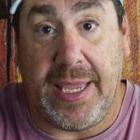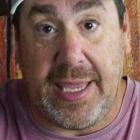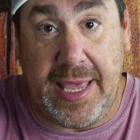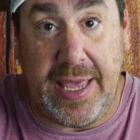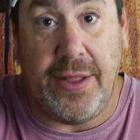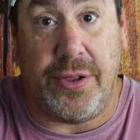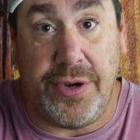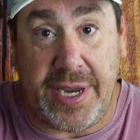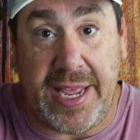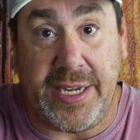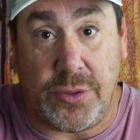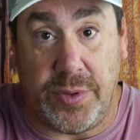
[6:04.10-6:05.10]
killer
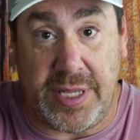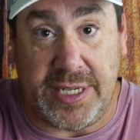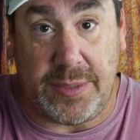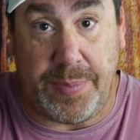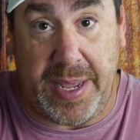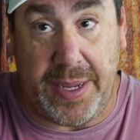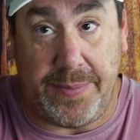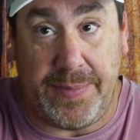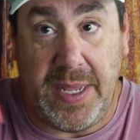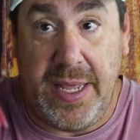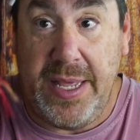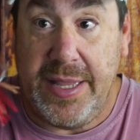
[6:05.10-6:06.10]
days with this bait.
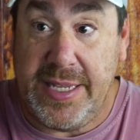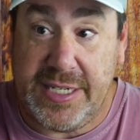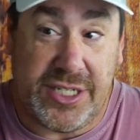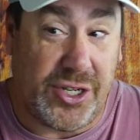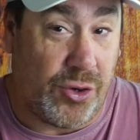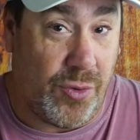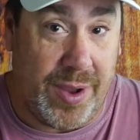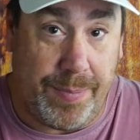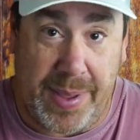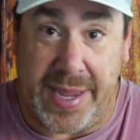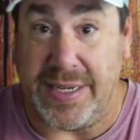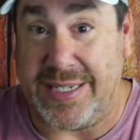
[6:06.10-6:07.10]
This is a great
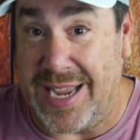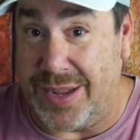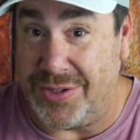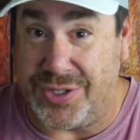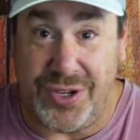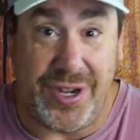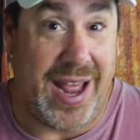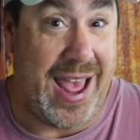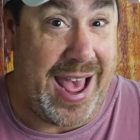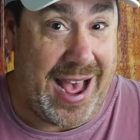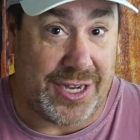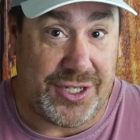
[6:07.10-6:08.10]
bait, sounds good,
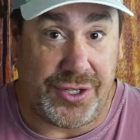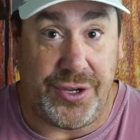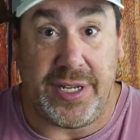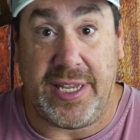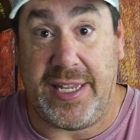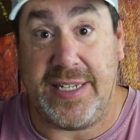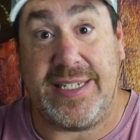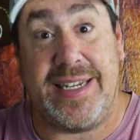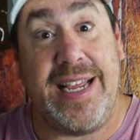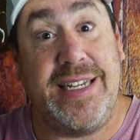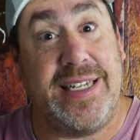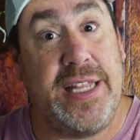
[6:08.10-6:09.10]
acts good,
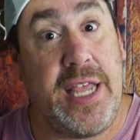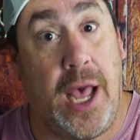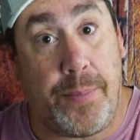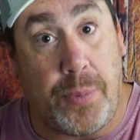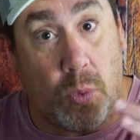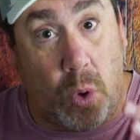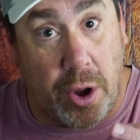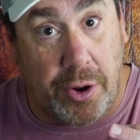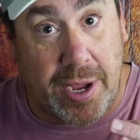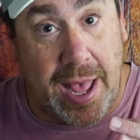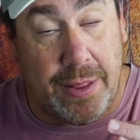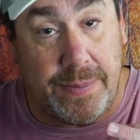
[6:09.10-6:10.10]
stays in the upper water
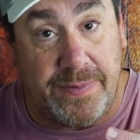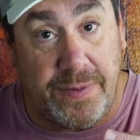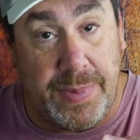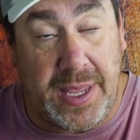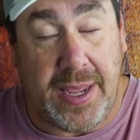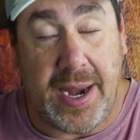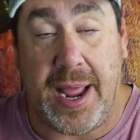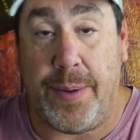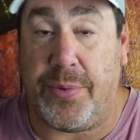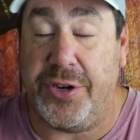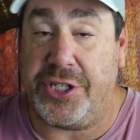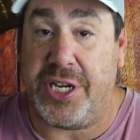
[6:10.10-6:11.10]
column for me, and I
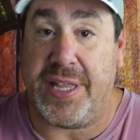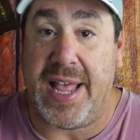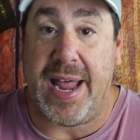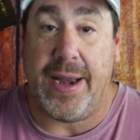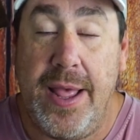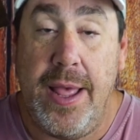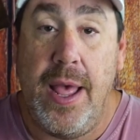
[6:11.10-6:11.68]
appreciate that.